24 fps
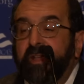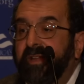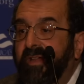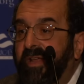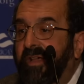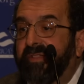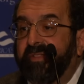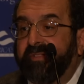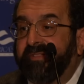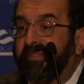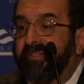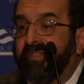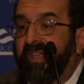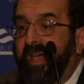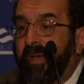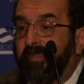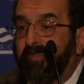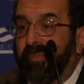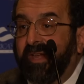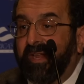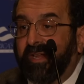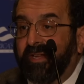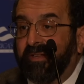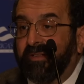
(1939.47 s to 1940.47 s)
Now, this is
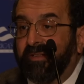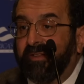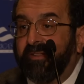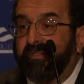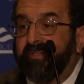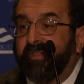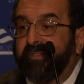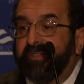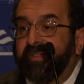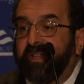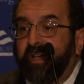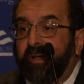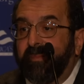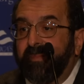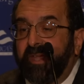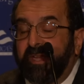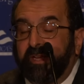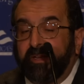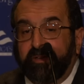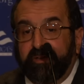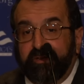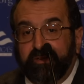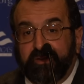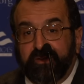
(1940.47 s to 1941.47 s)
happening, this is
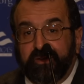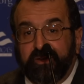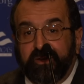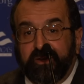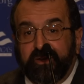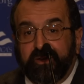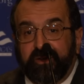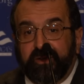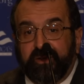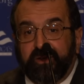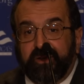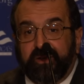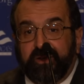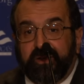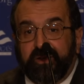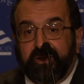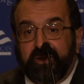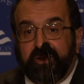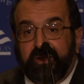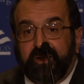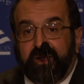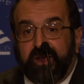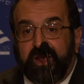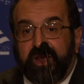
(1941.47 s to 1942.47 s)
coming.
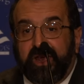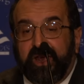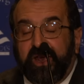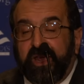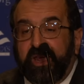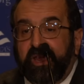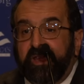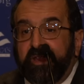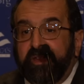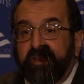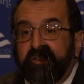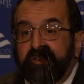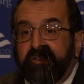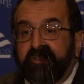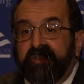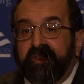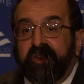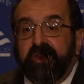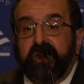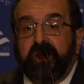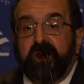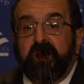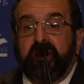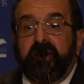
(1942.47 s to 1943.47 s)
And
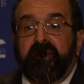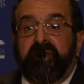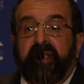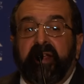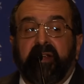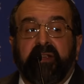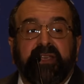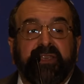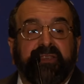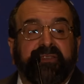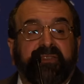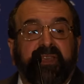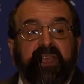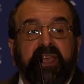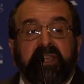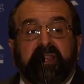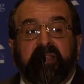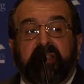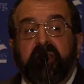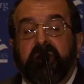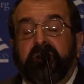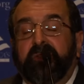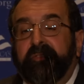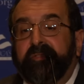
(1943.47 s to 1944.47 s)
there is a
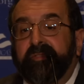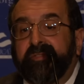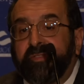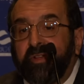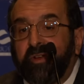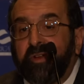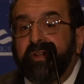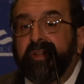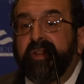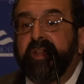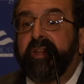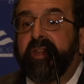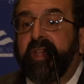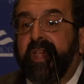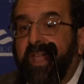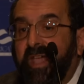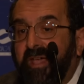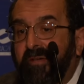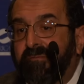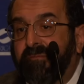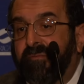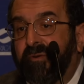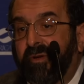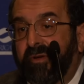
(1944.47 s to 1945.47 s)
concerted
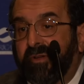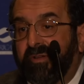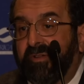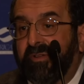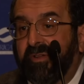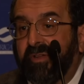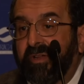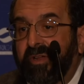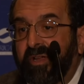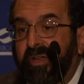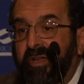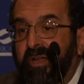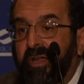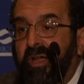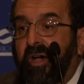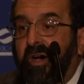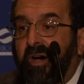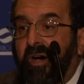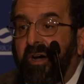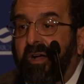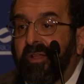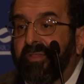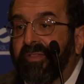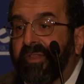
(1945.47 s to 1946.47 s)
effort
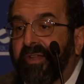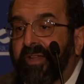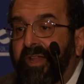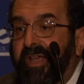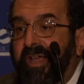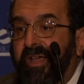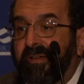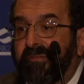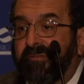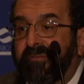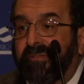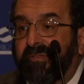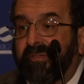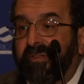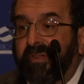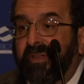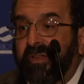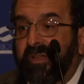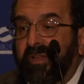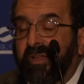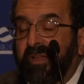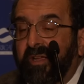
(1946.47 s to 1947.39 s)
on the left